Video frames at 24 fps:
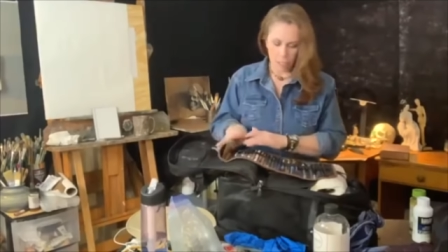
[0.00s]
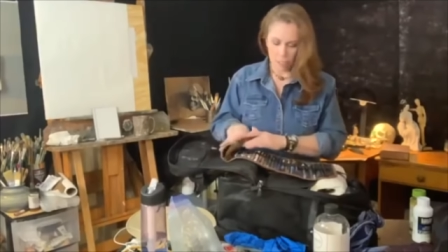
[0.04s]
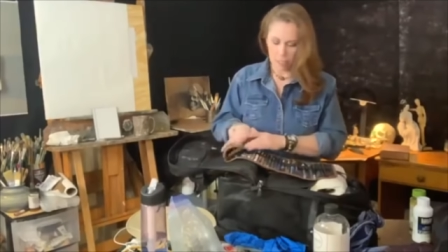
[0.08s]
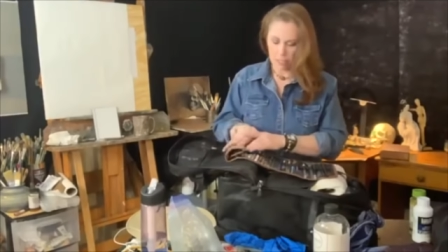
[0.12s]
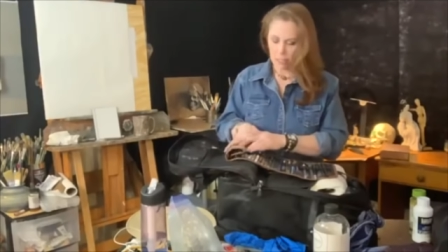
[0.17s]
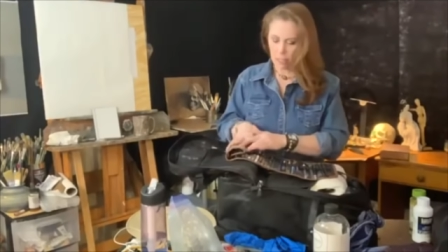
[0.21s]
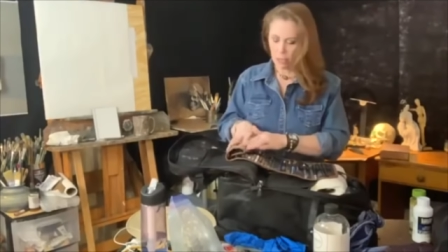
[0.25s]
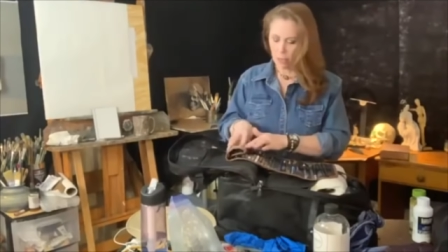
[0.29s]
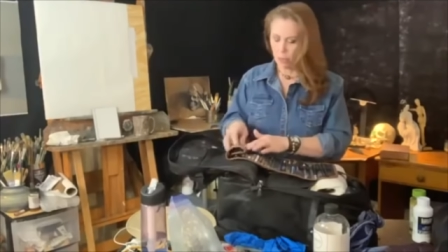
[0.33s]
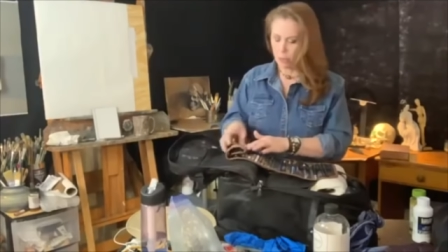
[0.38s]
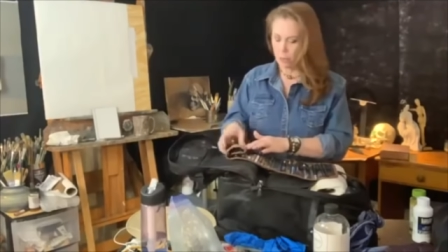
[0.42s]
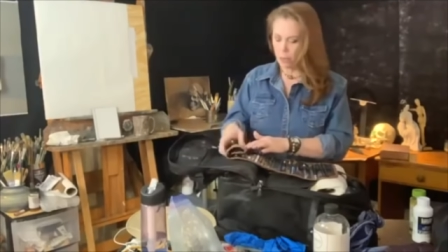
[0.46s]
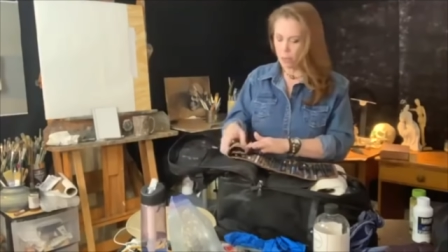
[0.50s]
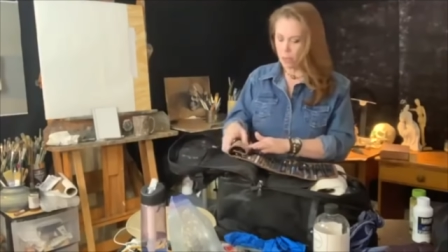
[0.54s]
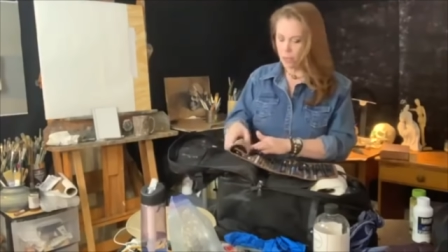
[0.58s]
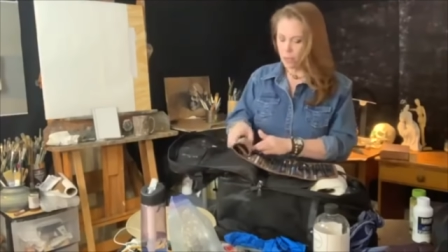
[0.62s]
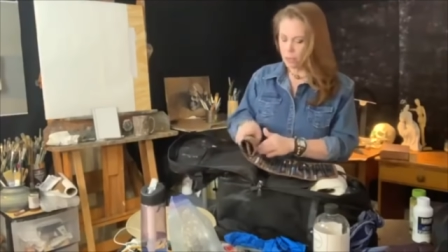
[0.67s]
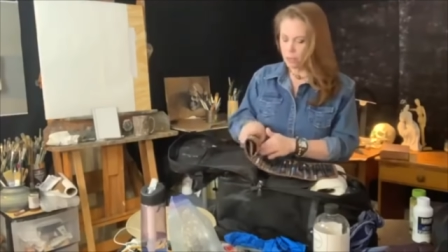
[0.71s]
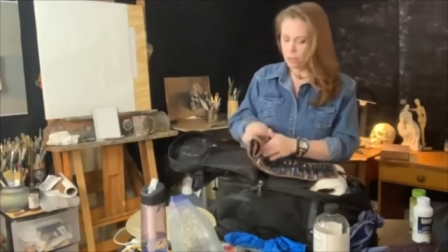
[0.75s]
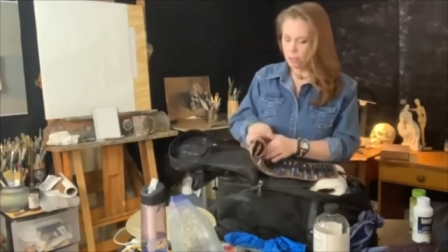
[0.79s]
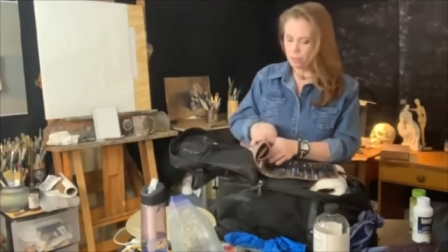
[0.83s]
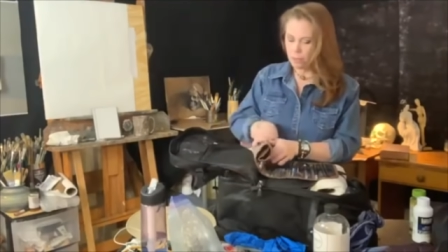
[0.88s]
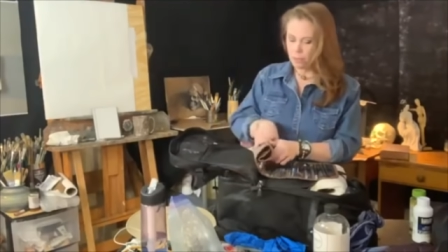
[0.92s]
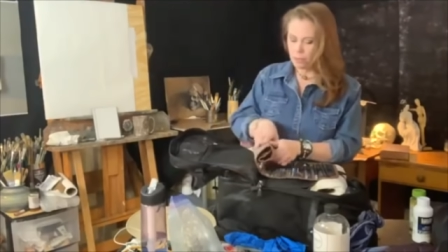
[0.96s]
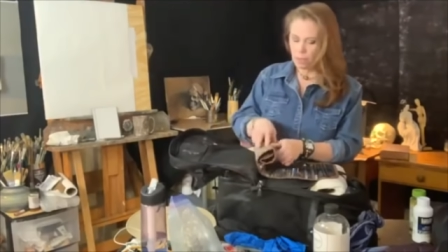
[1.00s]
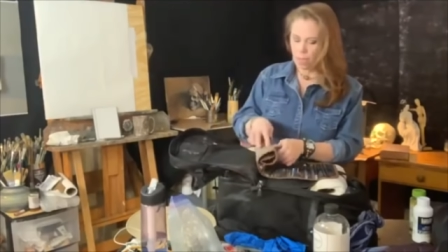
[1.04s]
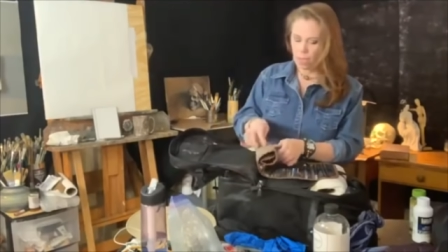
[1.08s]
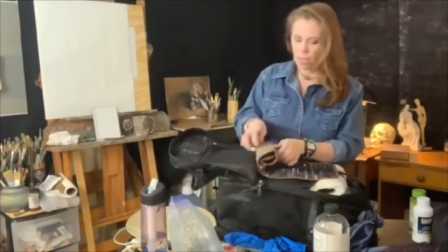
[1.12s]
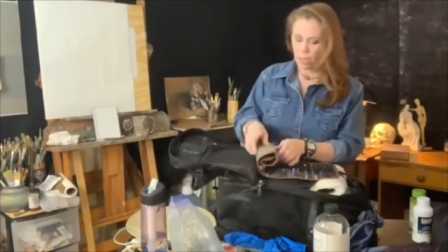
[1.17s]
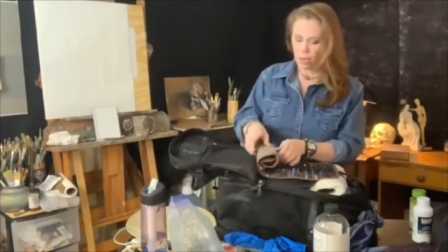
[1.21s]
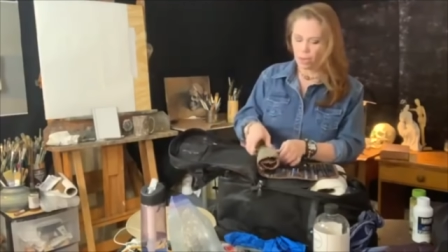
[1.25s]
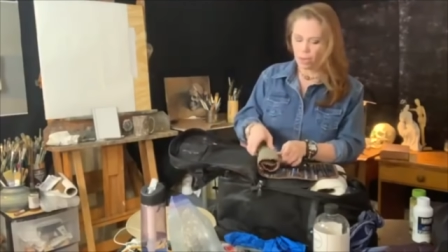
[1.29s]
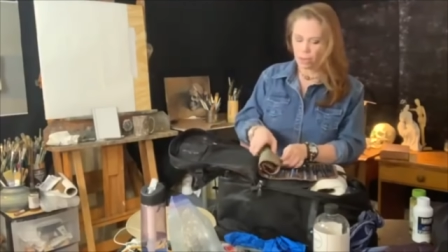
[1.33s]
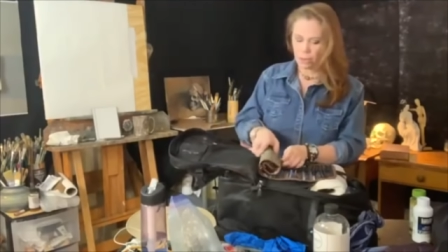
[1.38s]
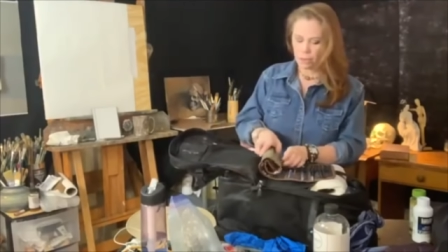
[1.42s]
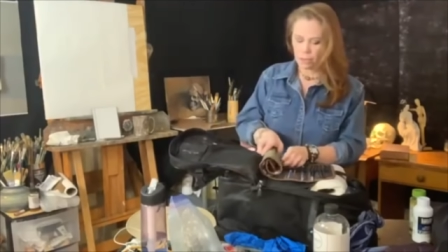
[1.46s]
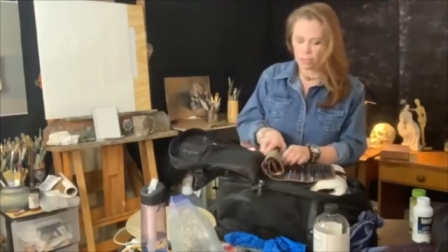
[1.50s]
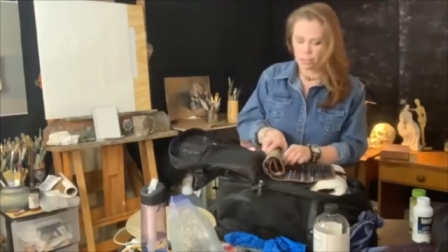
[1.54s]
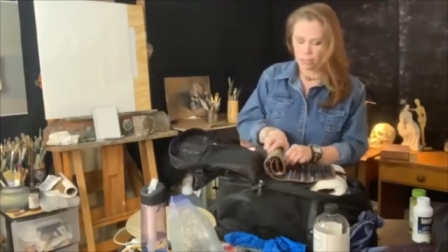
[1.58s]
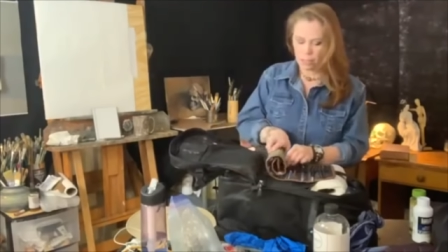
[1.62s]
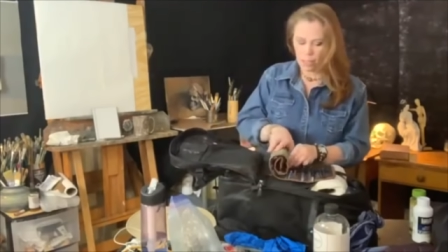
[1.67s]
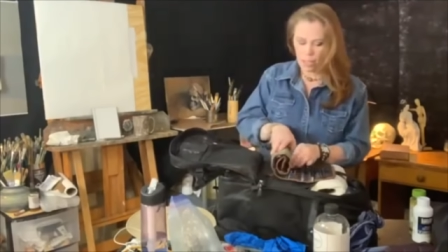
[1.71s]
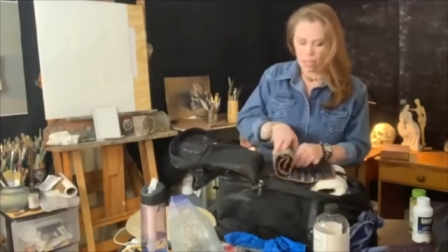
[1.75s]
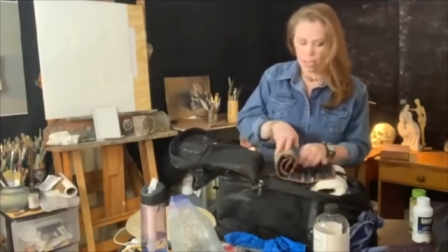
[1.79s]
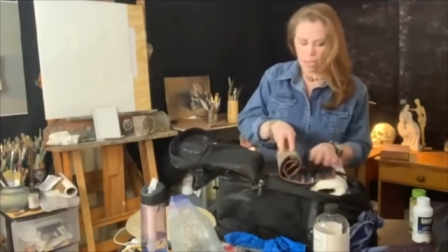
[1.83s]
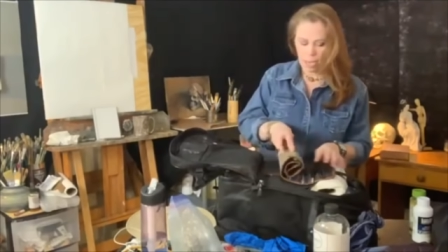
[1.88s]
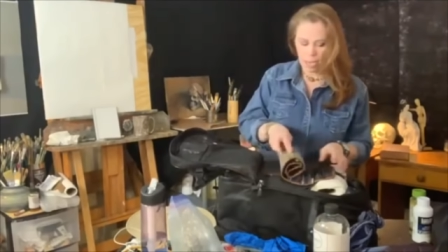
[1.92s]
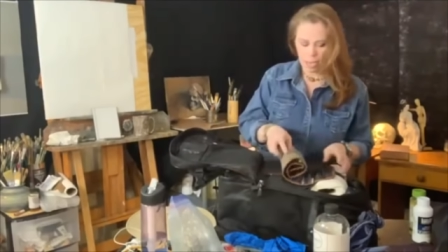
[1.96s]
So that is
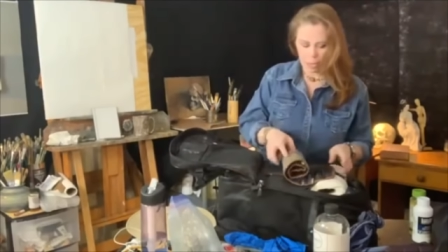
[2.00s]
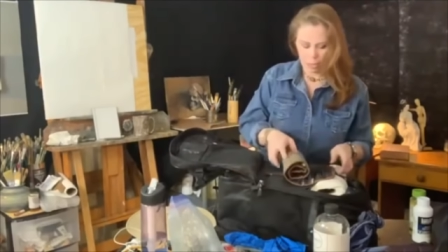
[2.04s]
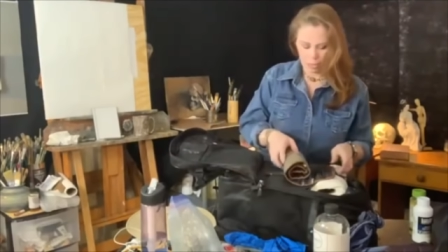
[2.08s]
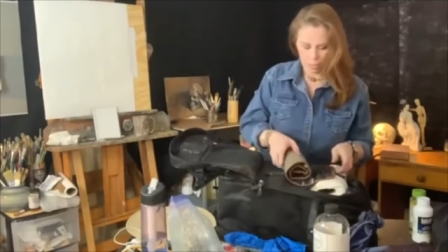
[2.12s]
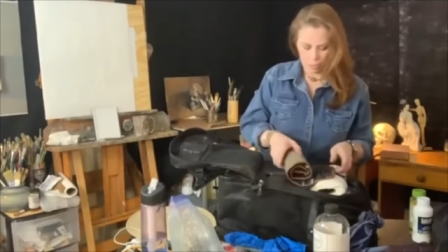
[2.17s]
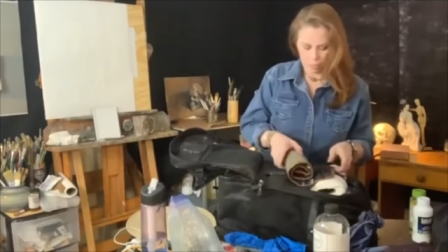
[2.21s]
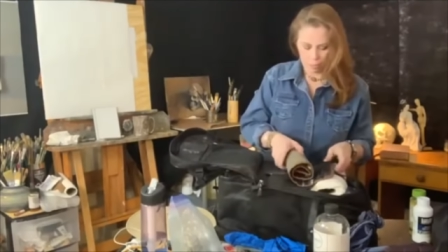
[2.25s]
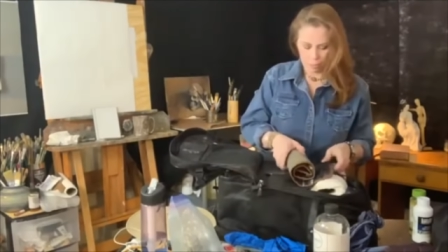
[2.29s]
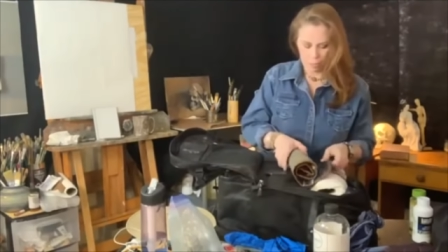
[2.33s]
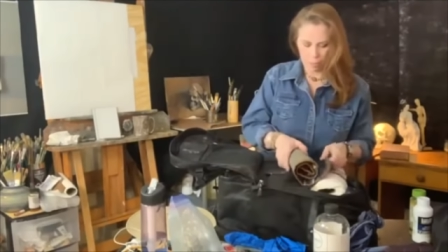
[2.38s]
that,